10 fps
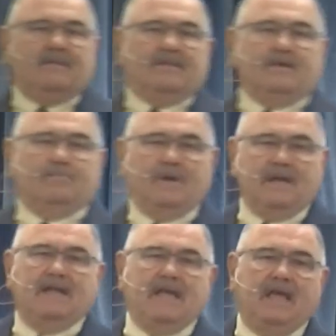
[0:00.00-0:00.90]
The
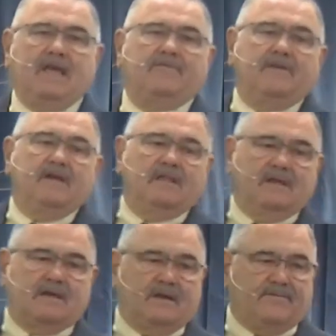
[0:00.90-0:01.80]
belief,
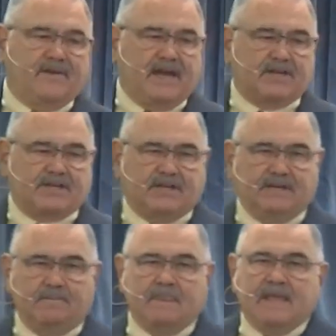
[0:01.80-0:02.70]
the
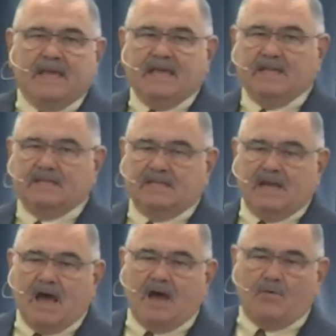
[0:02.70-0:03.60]
confession, is
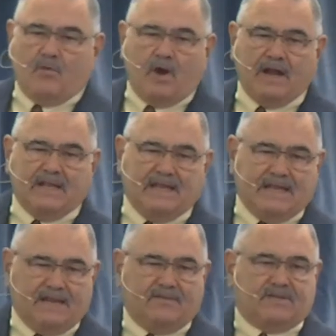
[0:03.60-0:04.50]
not what
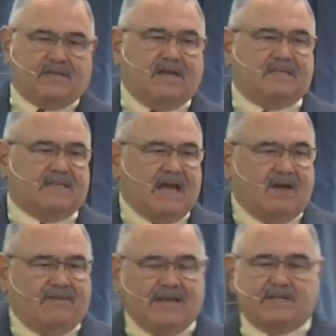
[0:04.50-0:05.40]
gives us
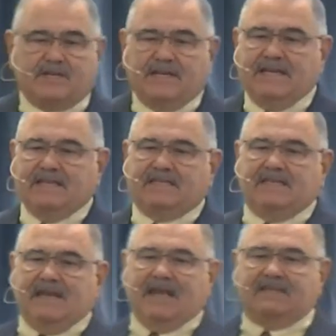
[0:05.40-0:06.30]
salvation. It's
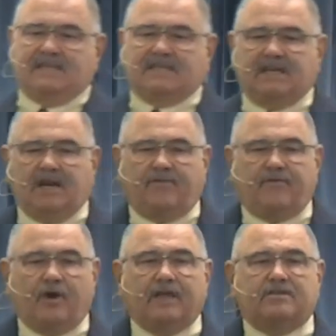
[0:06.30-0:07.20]
necessary
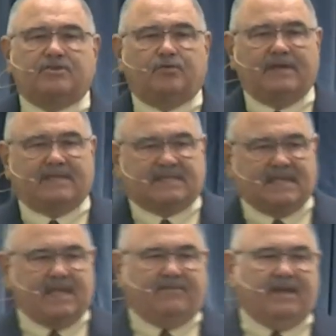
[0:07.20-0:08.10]
for us to
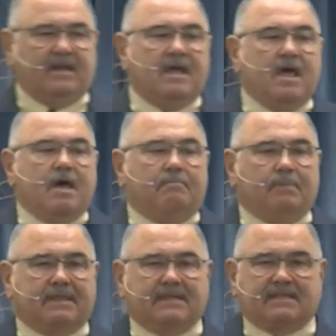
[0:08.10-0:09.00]
receive it,
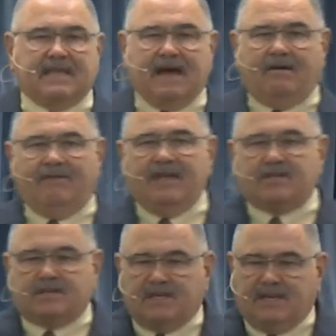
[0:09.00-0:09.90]
but the
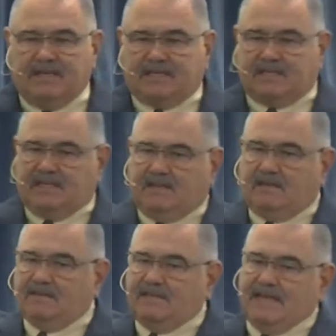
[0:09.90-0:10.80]
salvation is
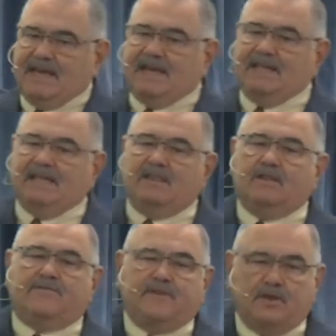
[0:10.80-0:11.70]
still yet in
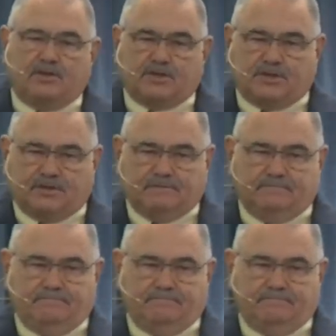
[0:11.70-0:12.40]
the future.